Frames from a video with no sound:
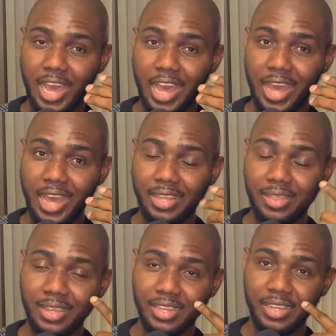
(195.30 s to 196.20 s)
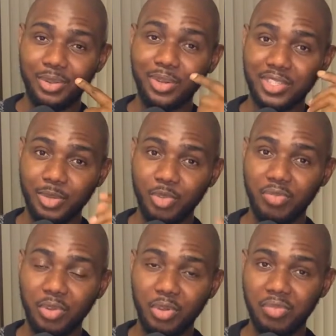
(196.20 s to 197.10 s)
I think the concept
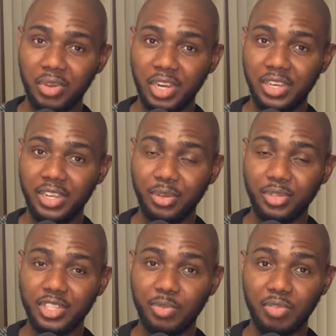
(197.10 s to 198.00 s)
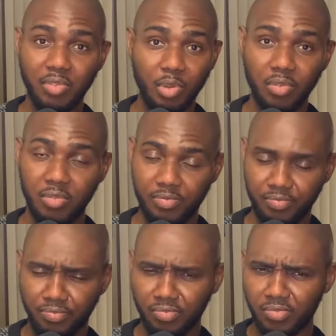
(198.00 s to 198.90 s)
of love, right? The concept of love
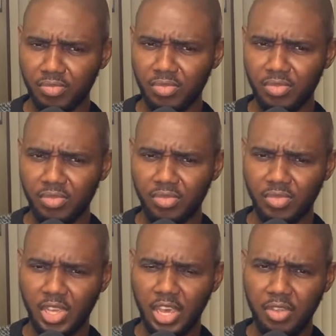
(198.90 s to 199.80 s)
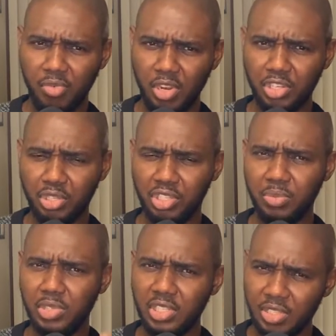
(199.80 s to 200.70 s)
in
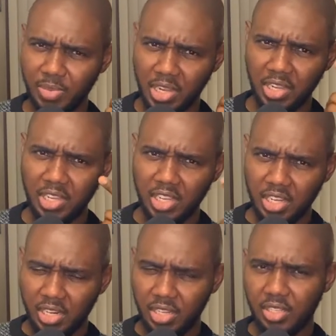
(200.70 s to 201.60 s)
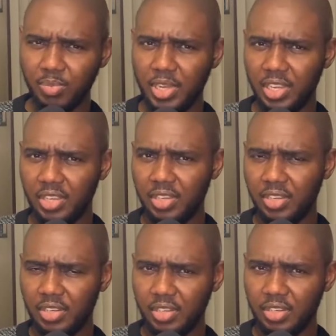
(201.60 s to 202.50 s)
relationships. This is my
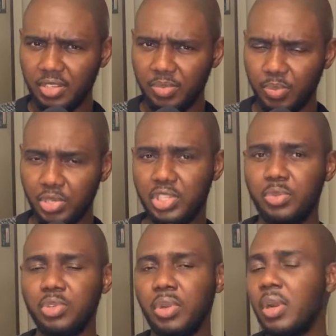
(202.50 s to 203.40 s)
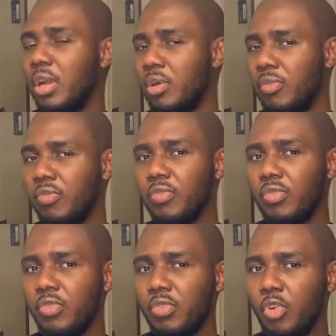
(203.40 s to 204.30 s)
perception of
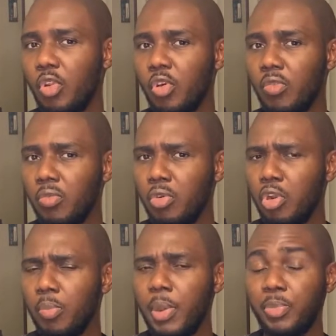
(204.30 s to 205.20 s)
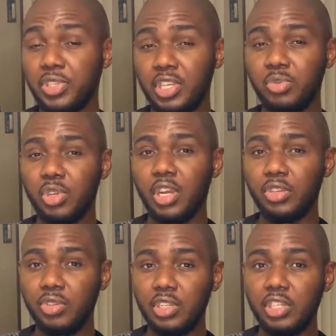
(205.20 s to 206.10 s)
love. Not my perception
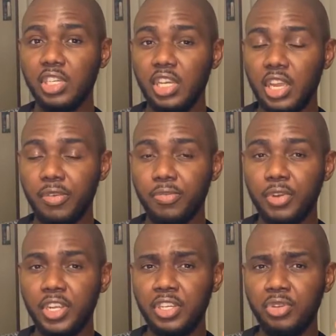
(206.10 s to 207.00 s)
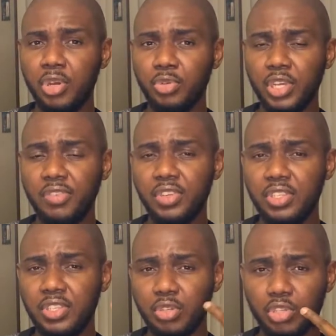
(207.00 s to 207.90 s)
actually. A friend, I was having this
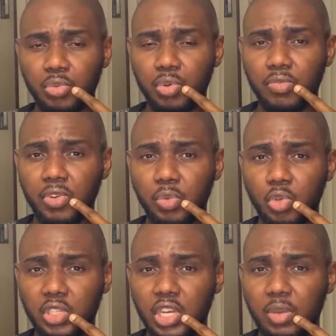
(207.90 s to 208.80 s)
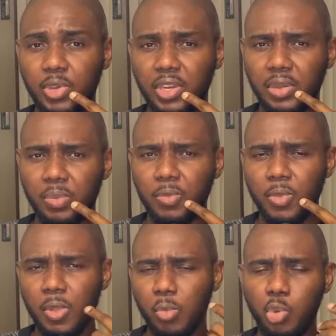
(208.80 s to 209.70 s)
discussion with a friend one time, and
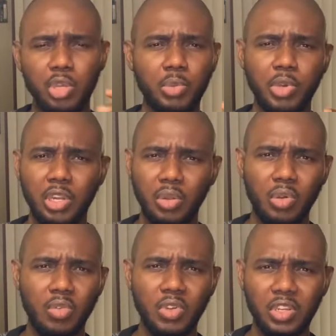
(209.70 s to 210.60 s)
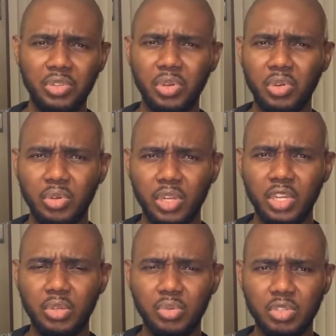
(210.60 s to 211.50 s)
we are talking about love and all
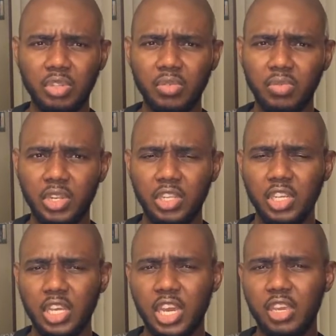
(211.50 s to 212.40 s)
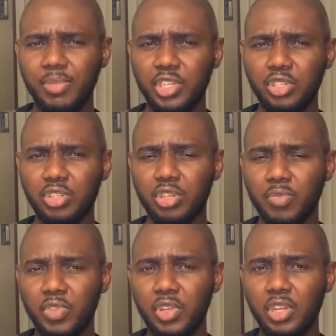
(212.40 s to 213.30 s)
that good stuff, right? And he mentioned
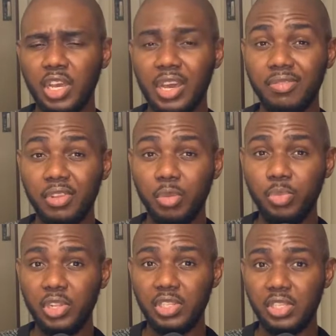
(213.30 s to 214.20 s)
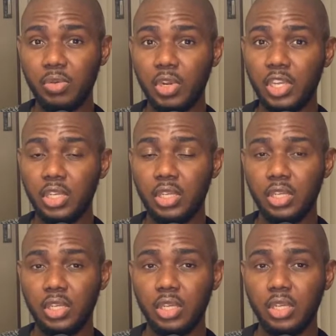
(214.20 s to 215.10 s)
something availability, right?
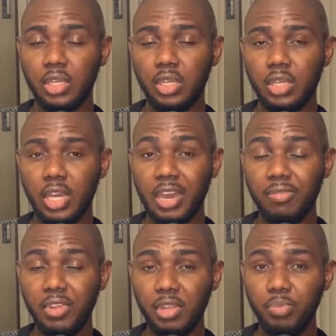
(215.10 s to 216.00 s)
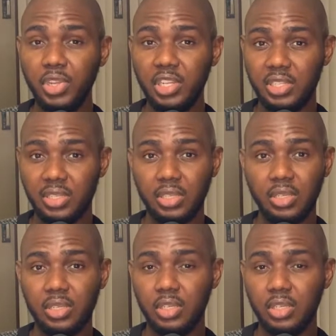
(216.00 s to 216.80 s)
Availability.